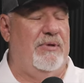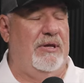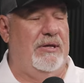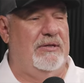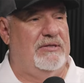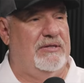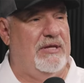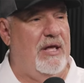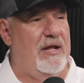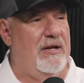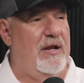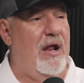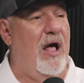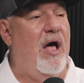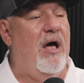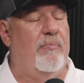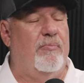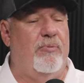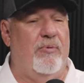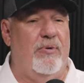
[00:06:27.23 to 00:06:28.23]
me and set it
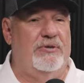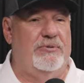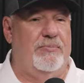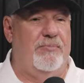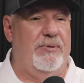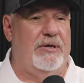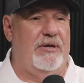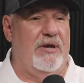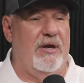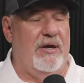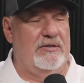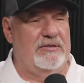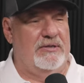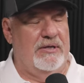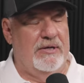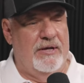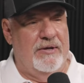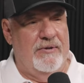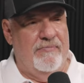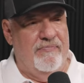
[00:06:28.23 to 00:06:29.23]
up was because